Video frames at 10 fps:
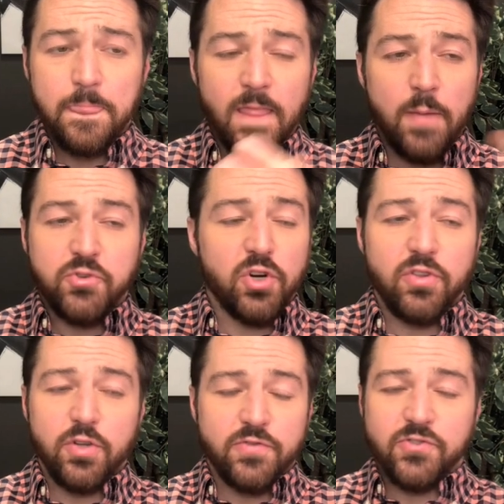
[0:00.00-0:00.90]
I'm sure
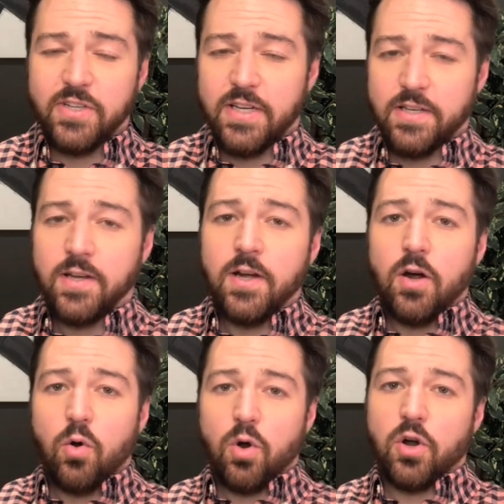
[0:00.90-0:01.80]
that you've seen
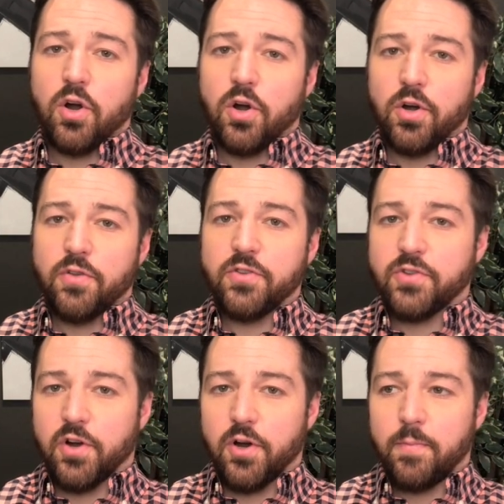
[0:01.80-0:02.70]
or heard the
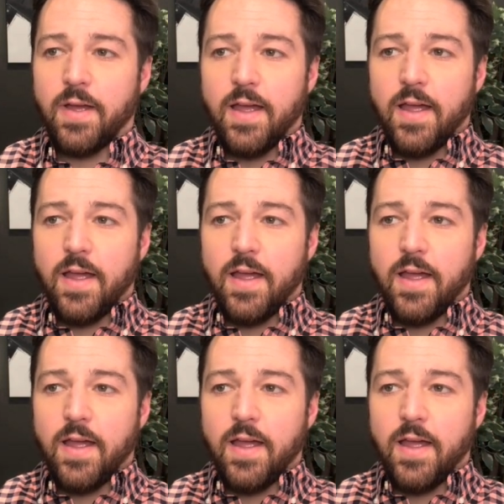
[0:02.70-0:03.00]
term